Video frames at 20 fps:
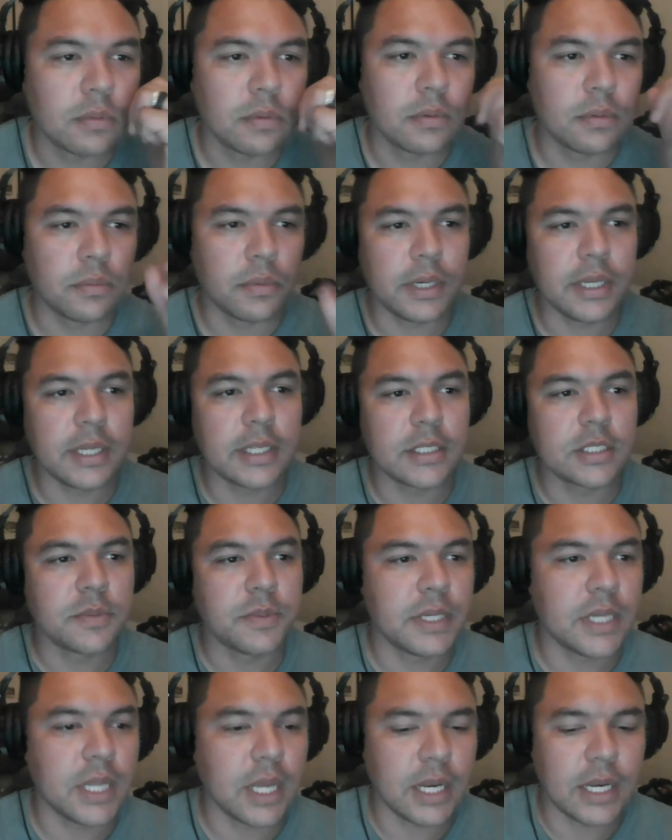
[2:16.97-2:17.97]
what needs to
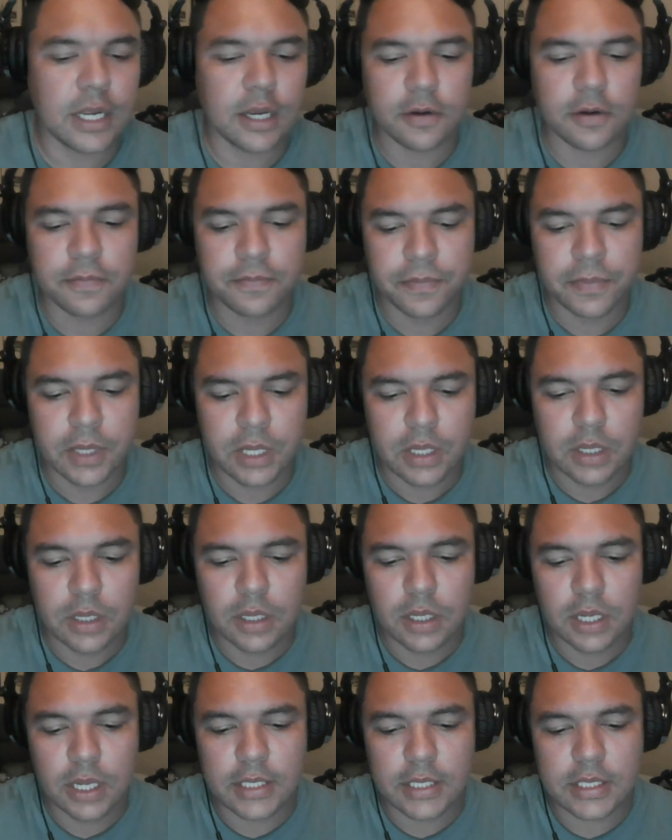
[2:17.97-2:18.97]
be done here
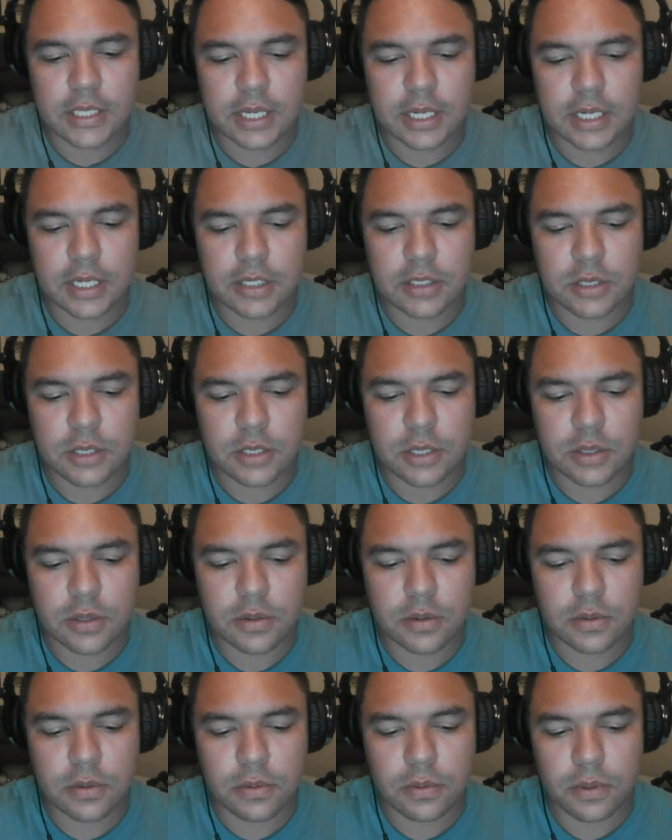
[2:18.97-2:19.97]
is they need
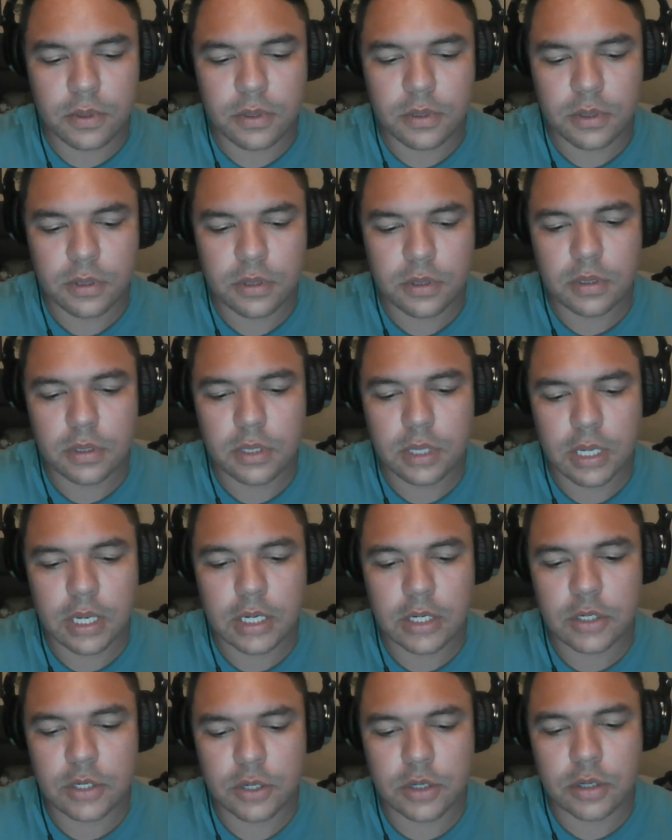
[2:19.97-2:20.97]
to
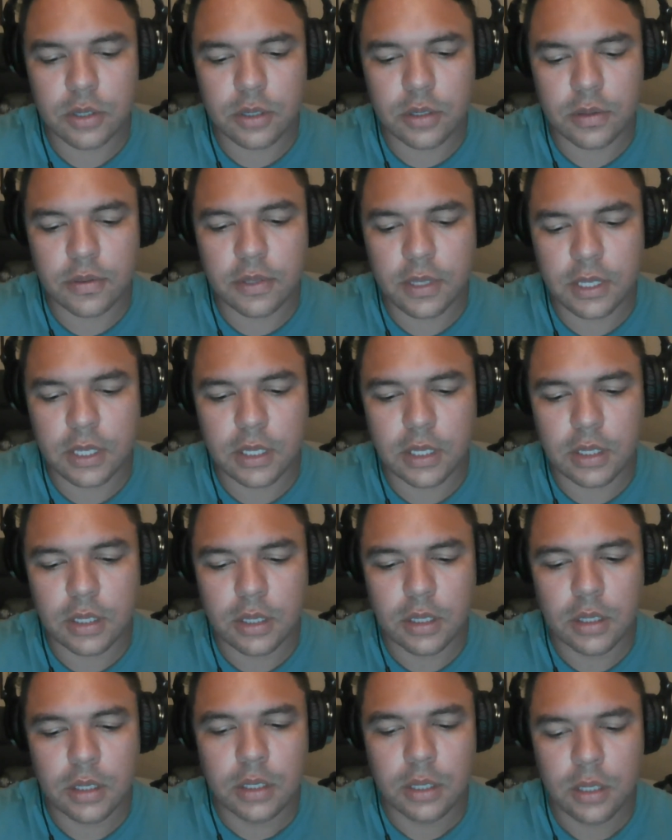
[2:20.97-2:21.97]
enter the
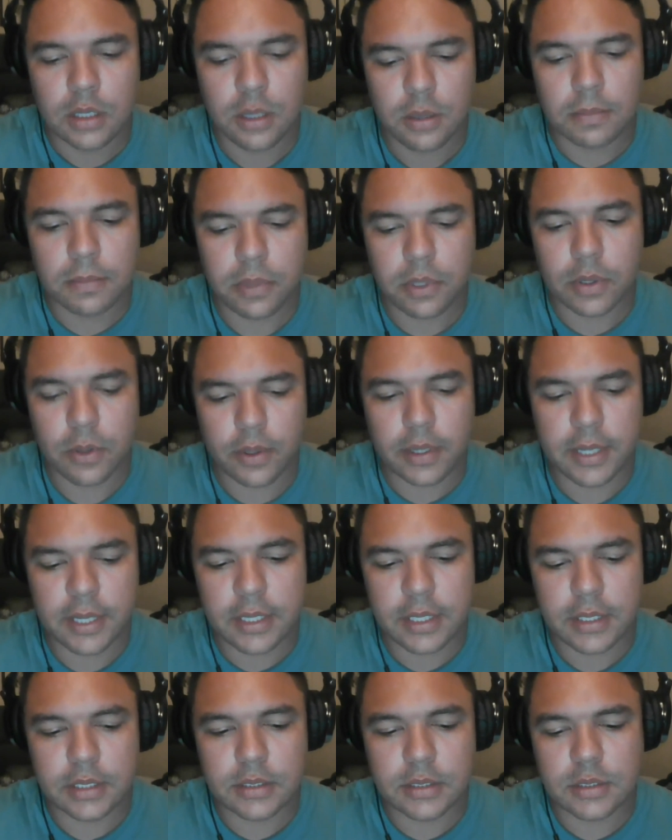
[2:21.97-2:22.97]

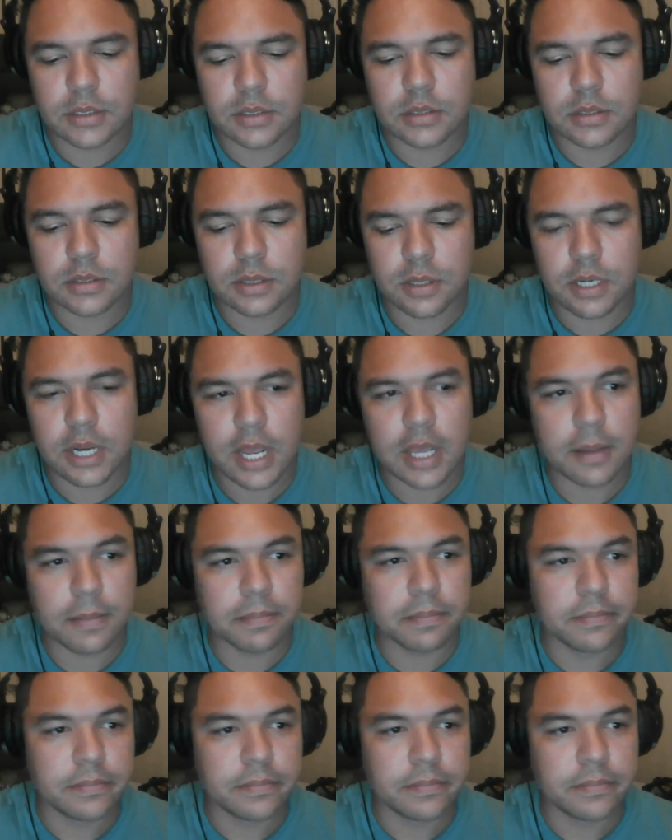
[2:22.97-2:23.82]
employee's name.